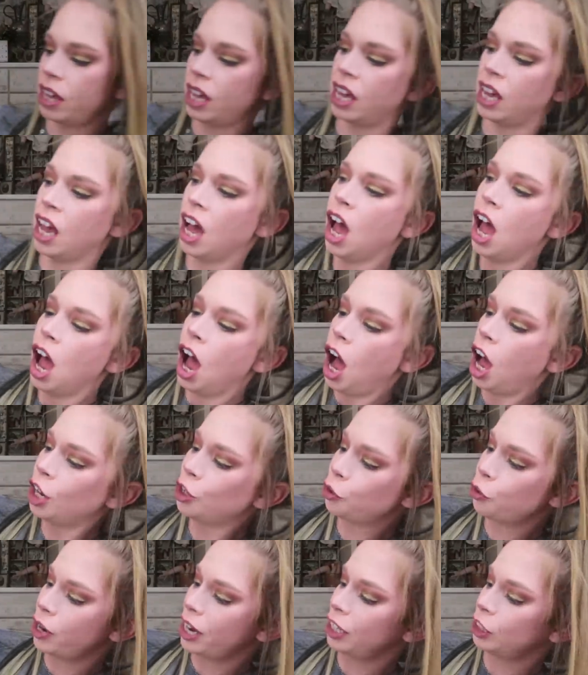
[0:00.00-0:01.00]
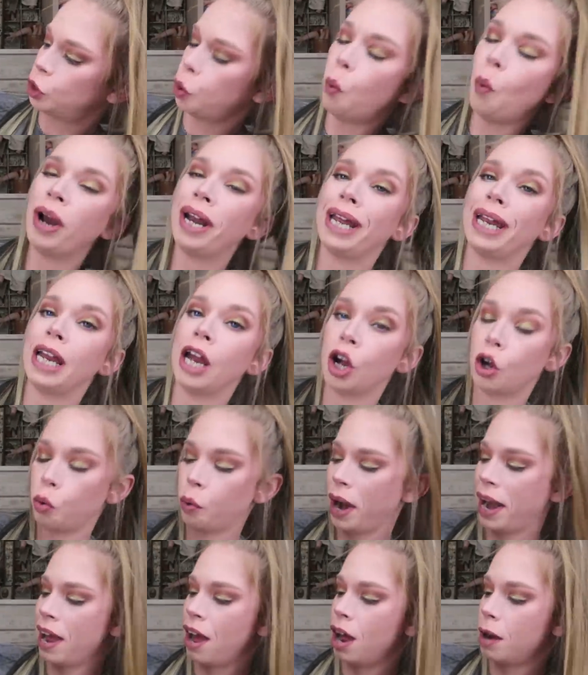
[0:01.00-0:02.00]
the one hundred twenty
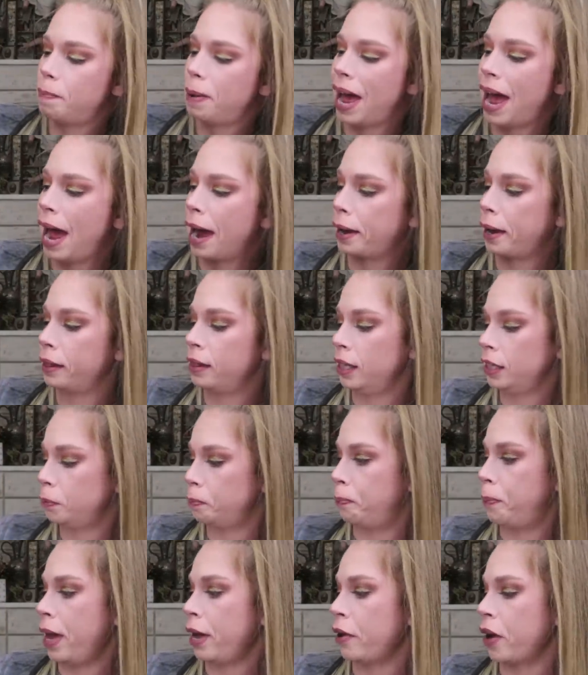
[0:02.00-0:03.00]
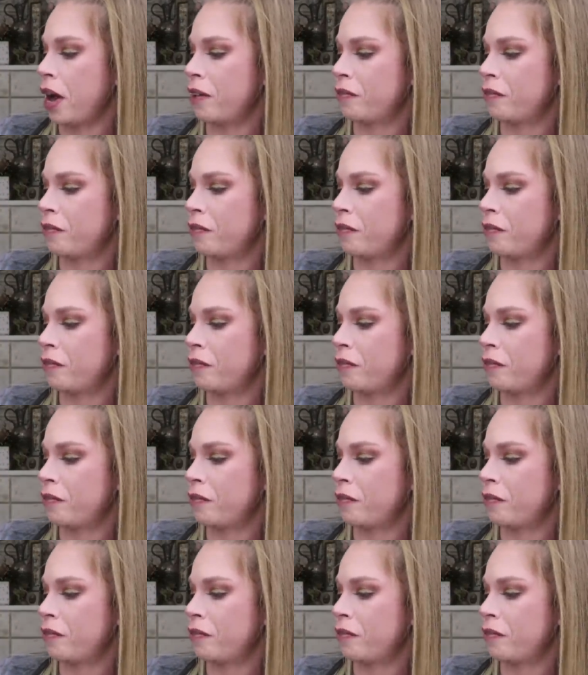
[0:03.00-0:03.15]
crayon pack, and this better